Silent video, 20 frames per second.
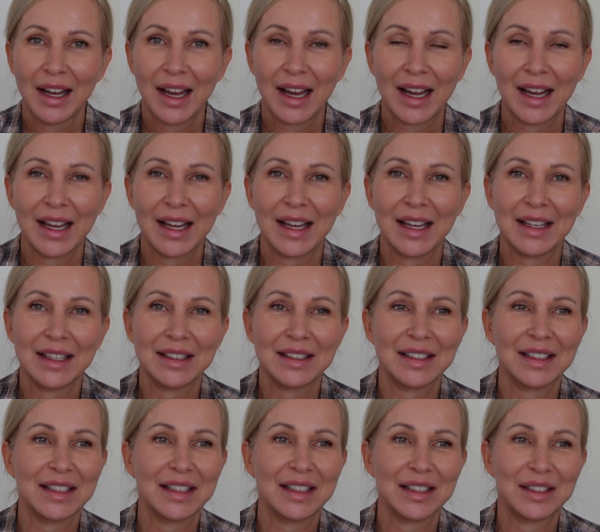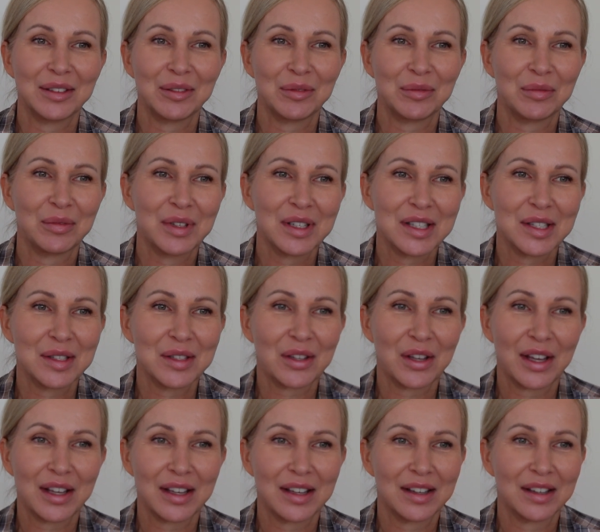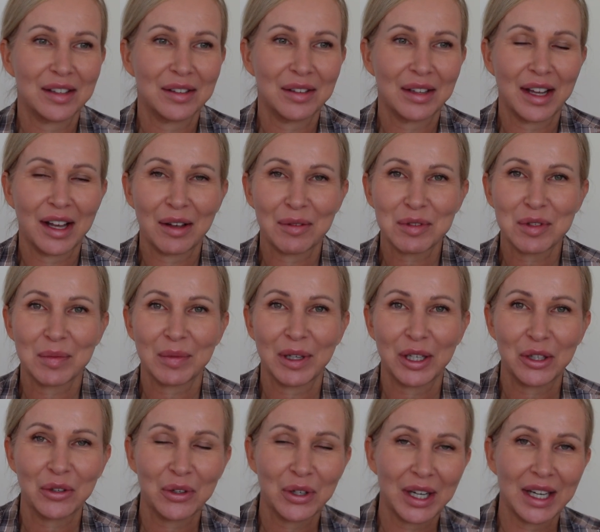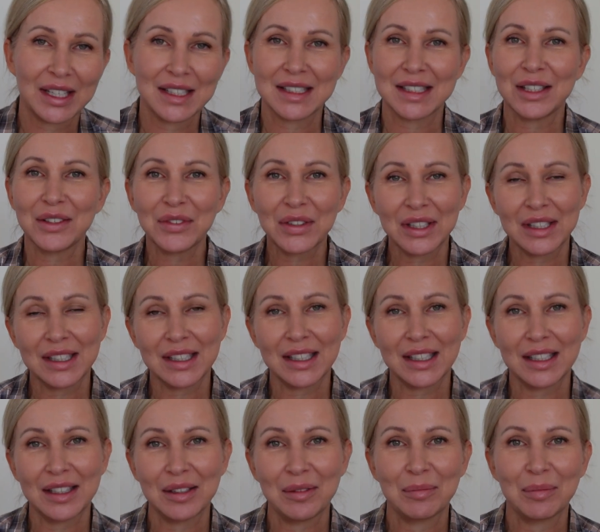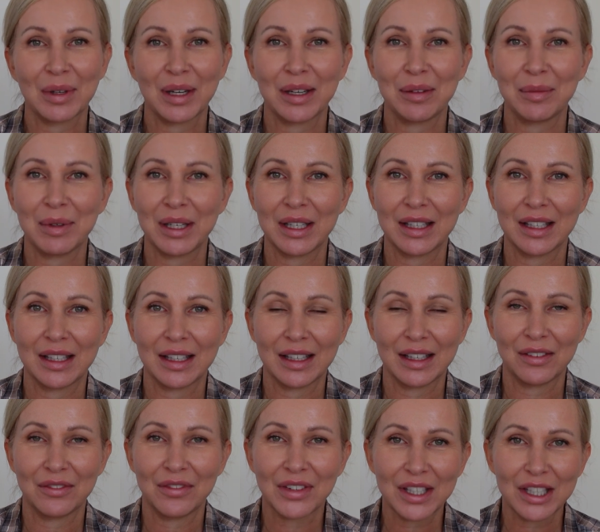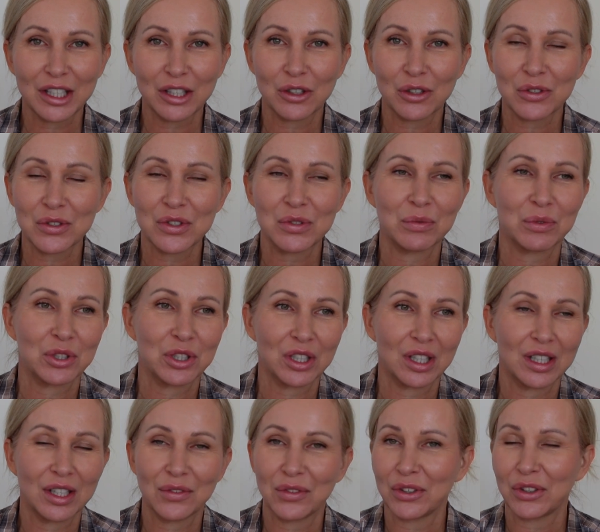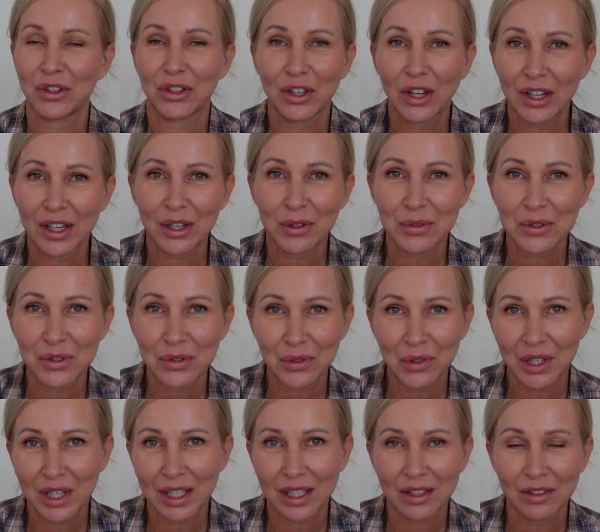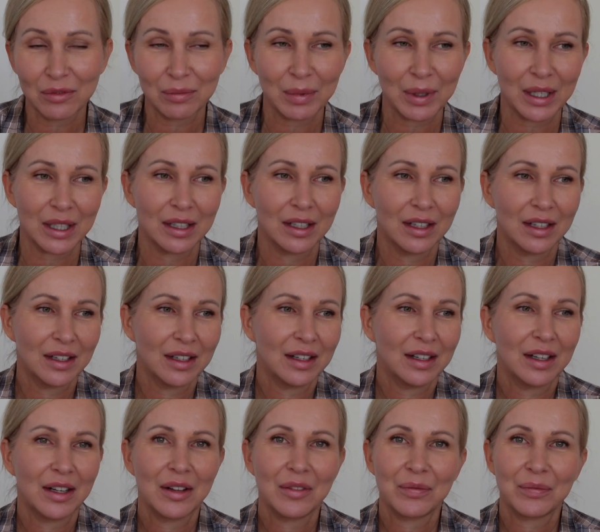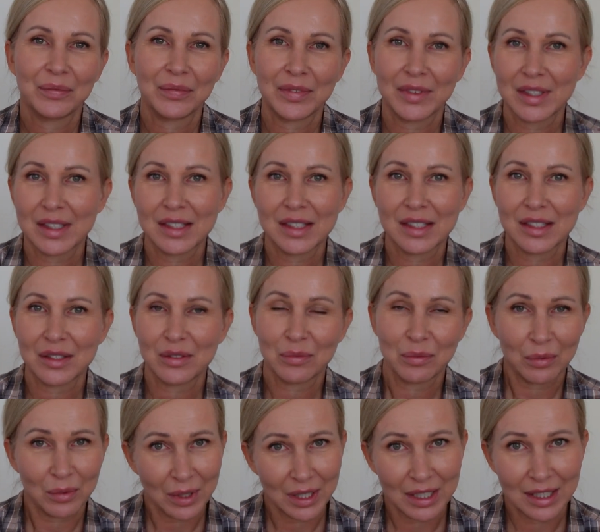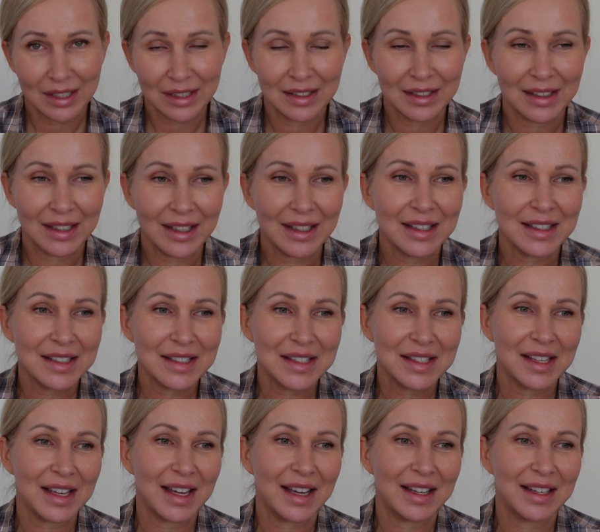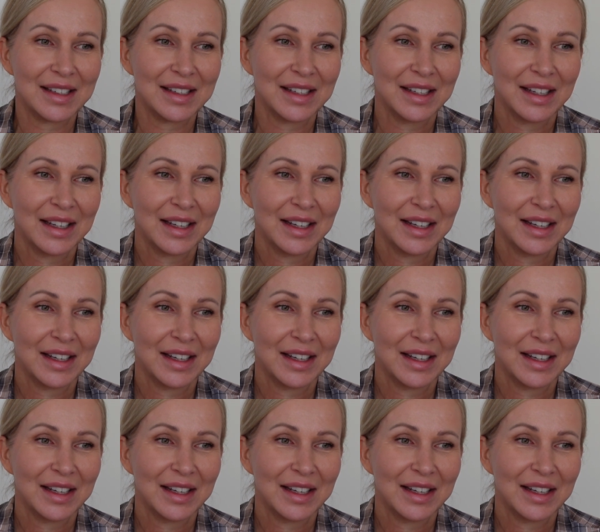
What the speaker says: and this helps my creativity by making videos, which I never thought I was creative, but this is what it is, and